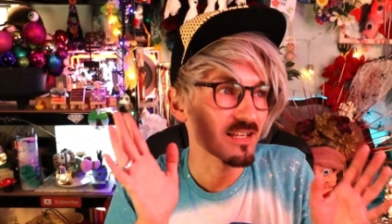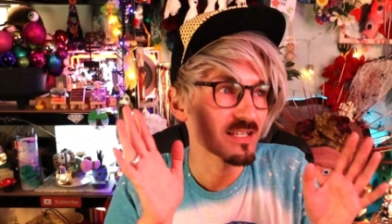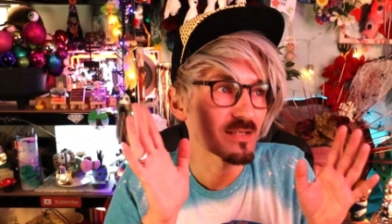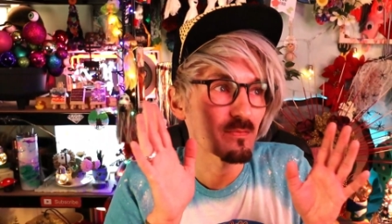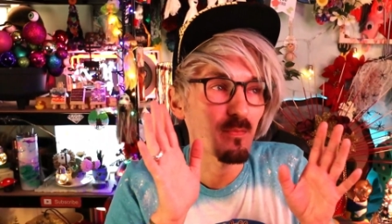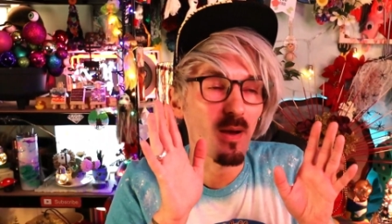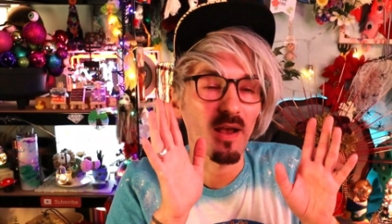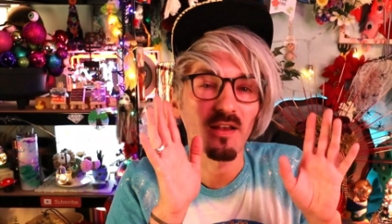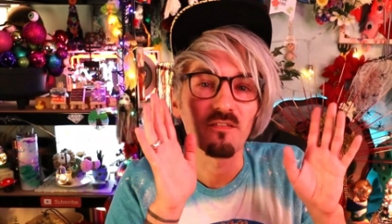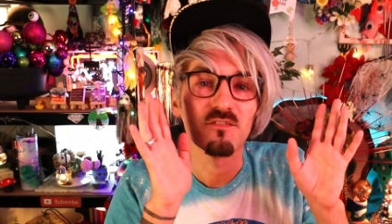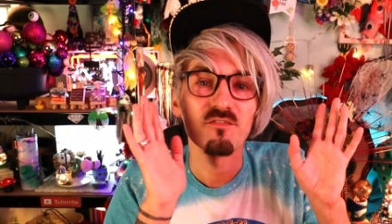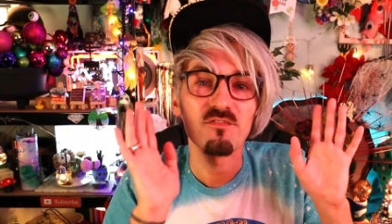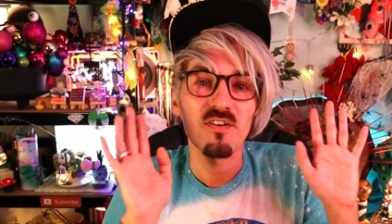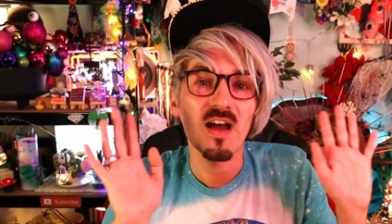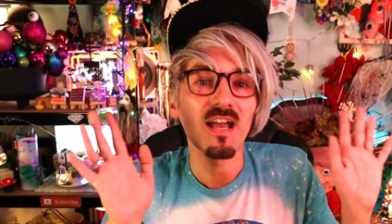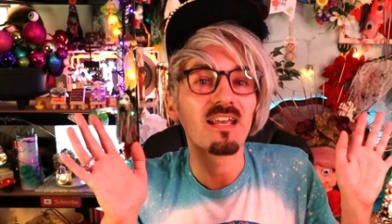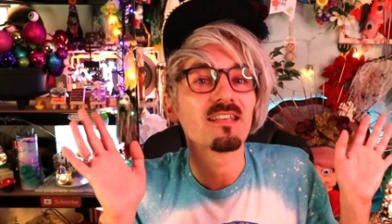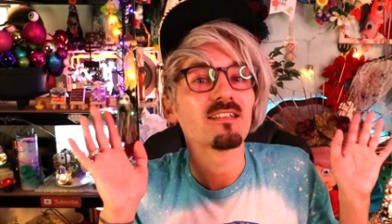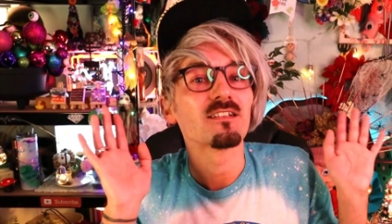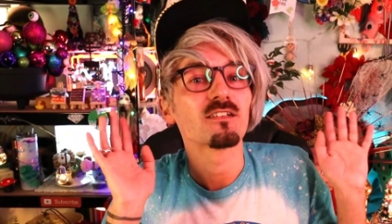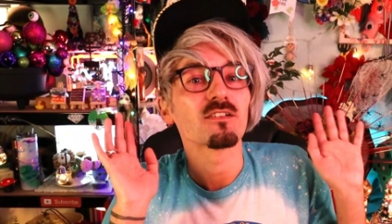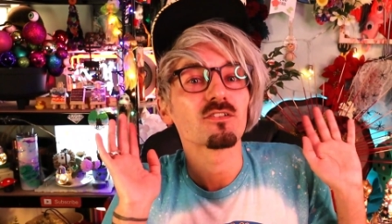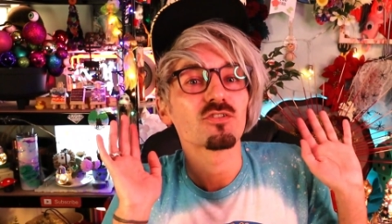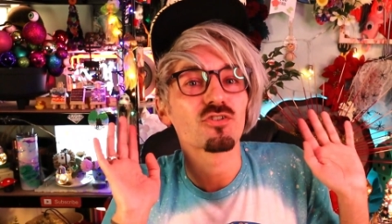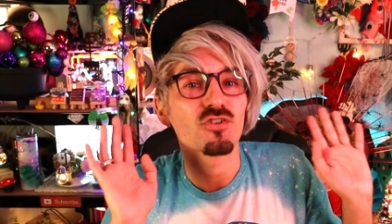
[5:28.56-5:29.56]
that's my
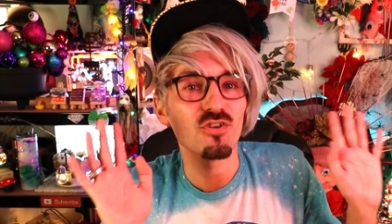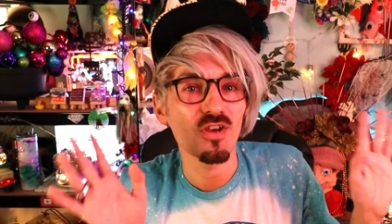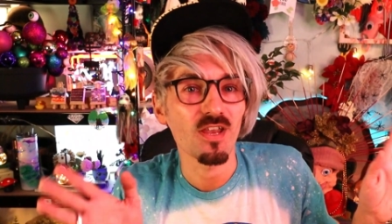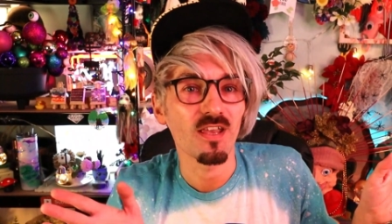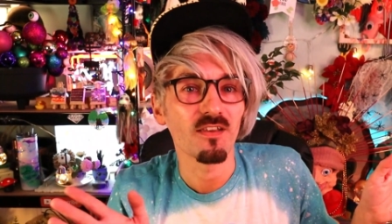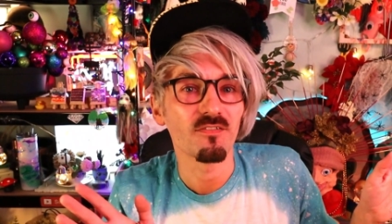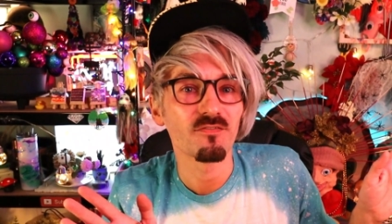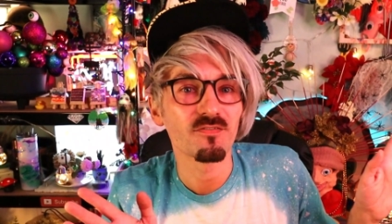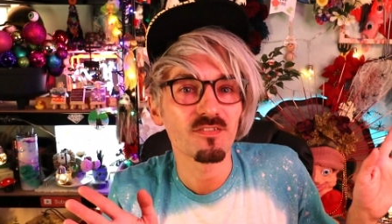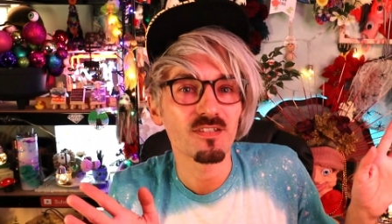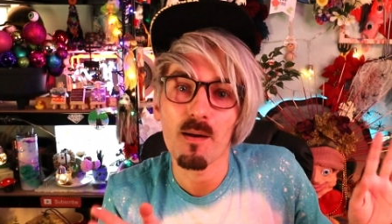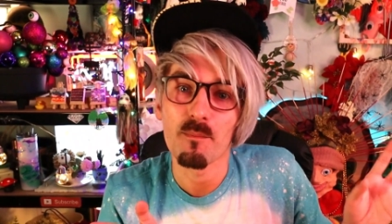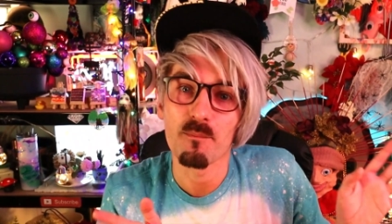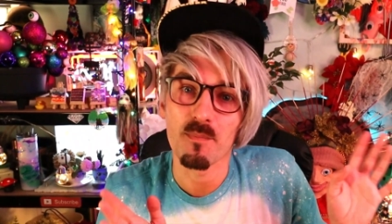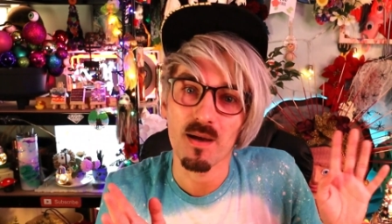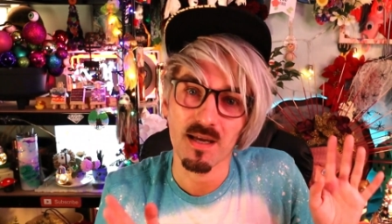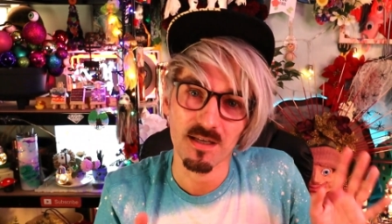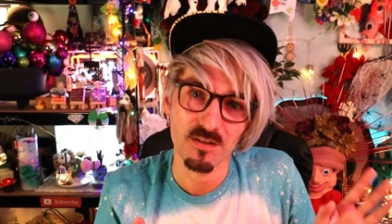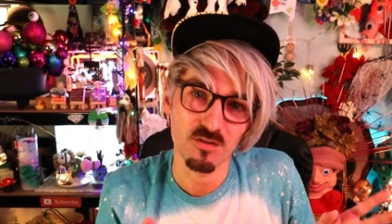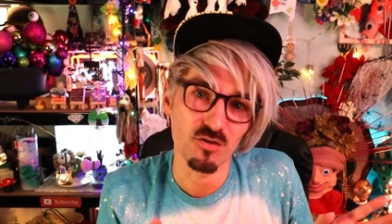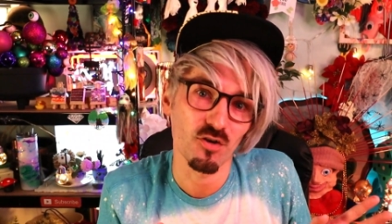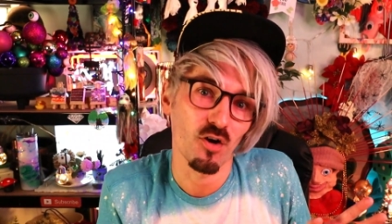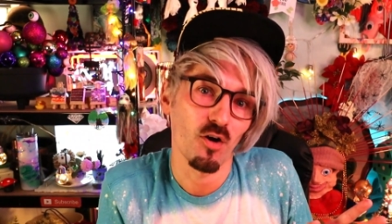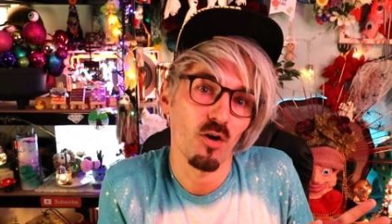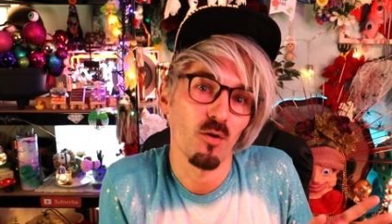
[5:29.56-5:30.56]
final shift at
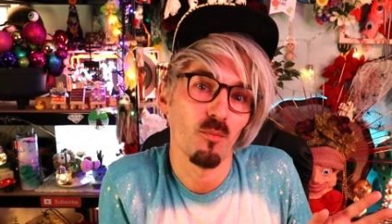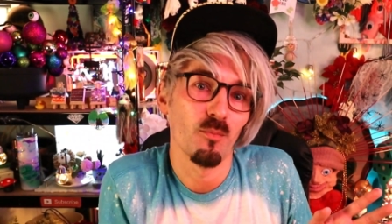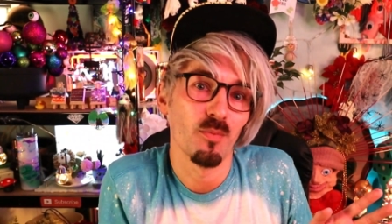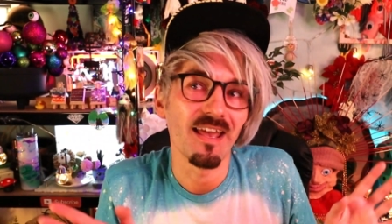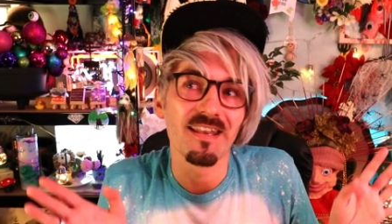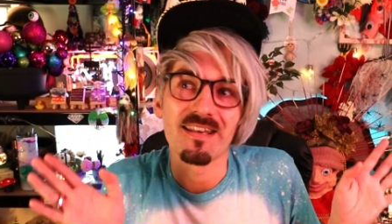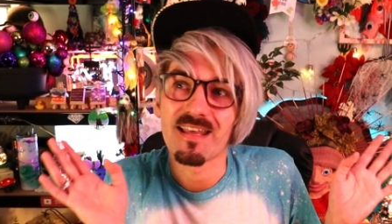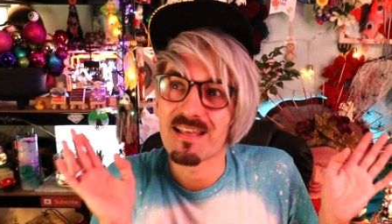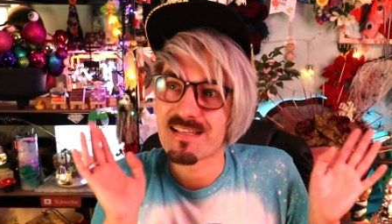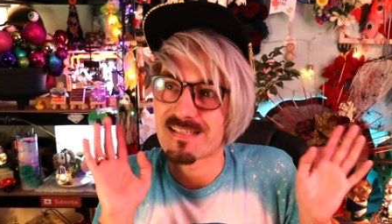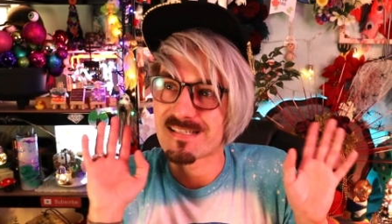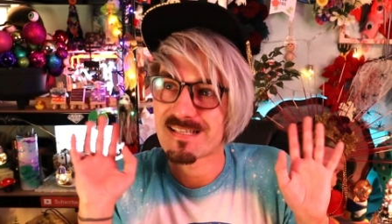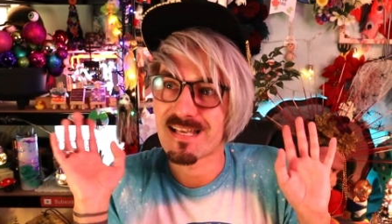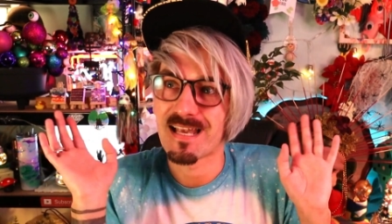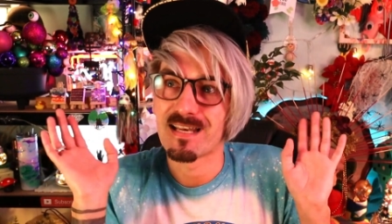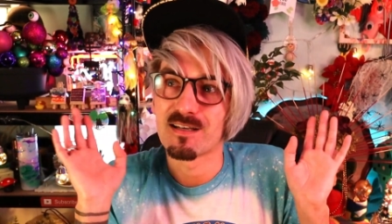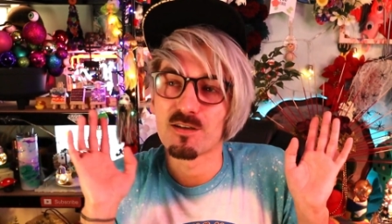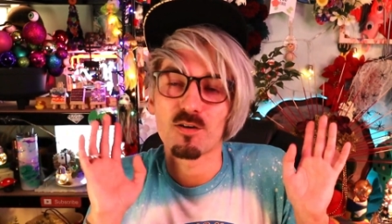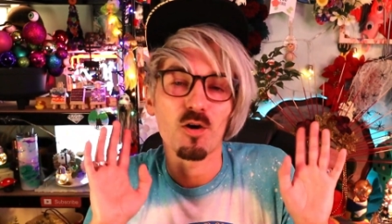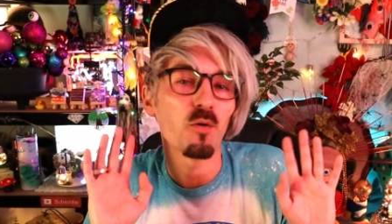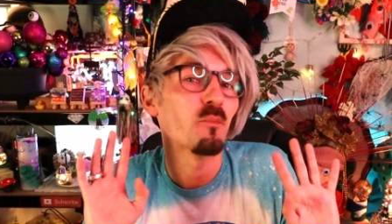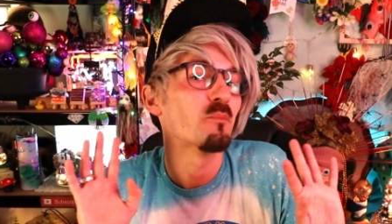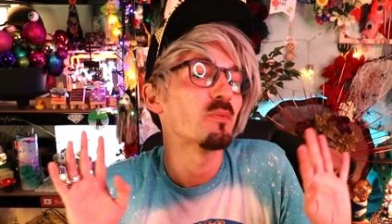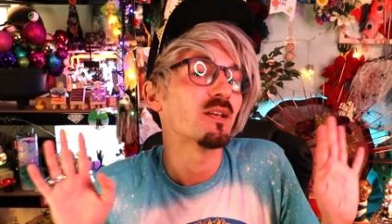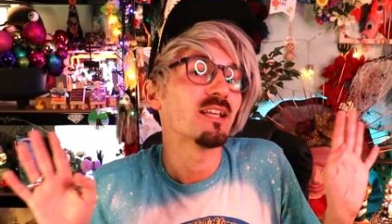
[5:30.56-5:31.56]
my job, and I start
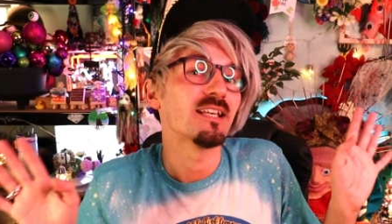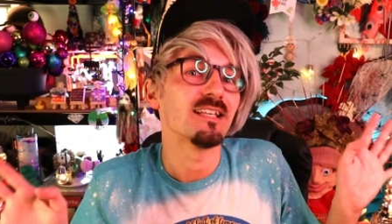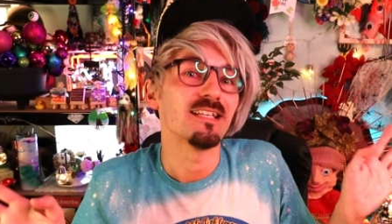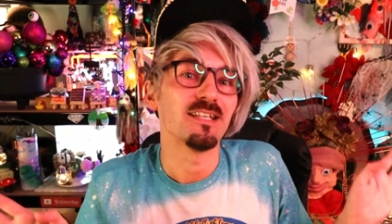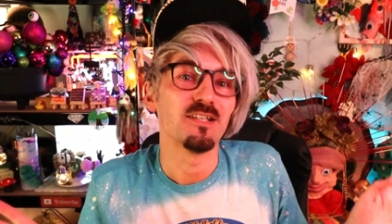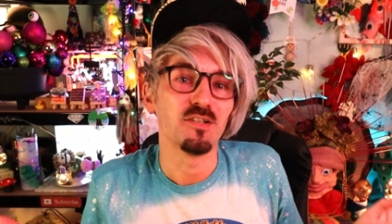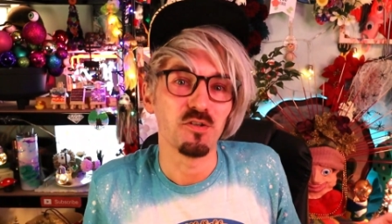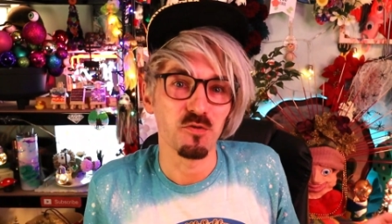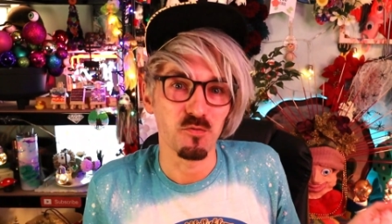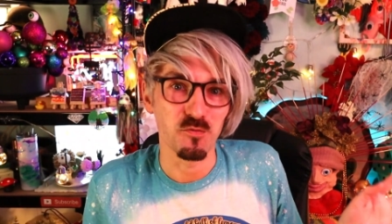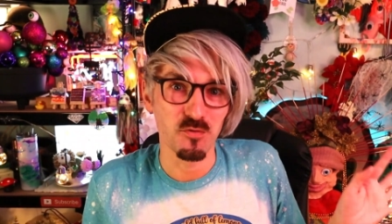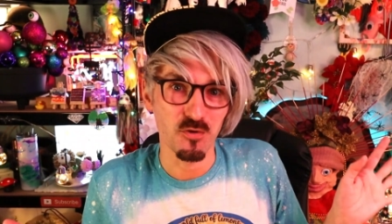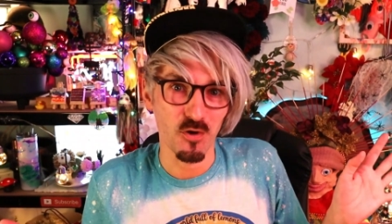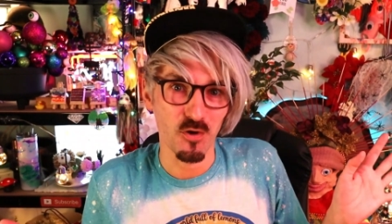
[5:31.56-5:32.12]
a completely new